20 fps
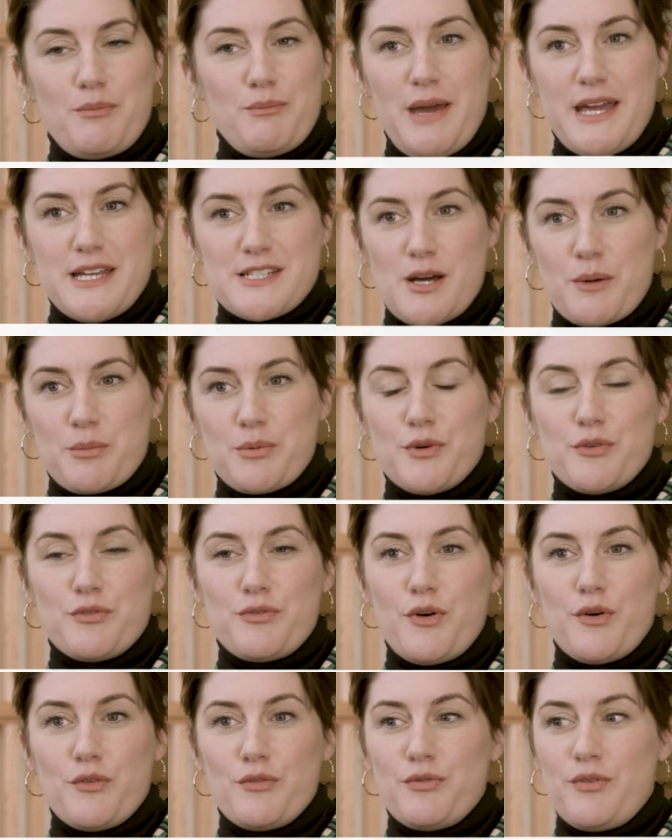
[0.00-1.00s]
made up
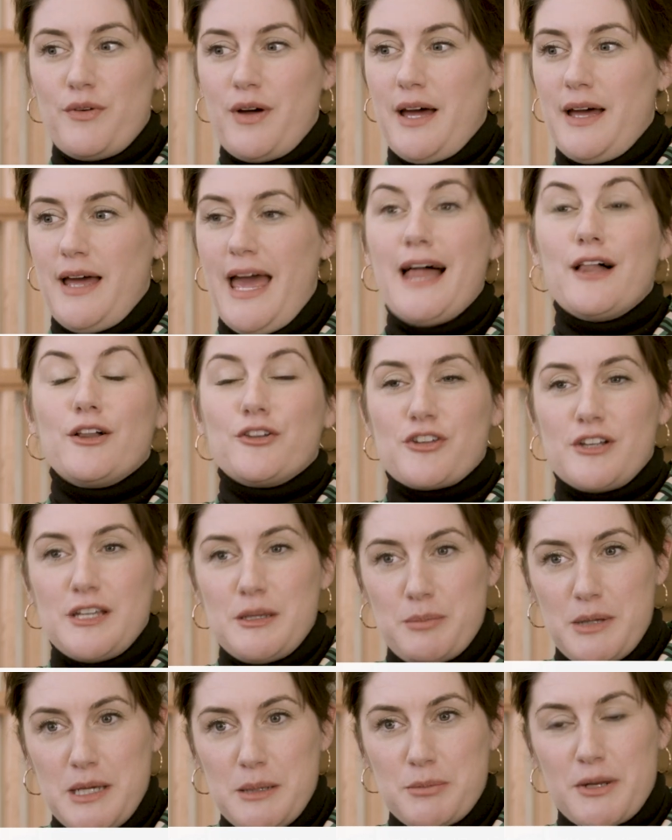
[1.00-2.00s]
of
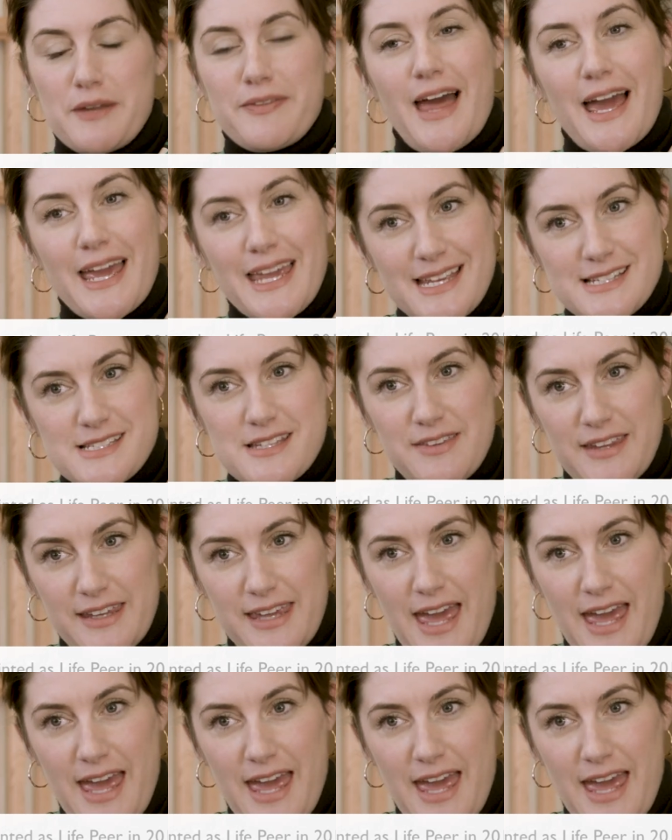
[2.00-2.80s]
elderly people, and that isn't the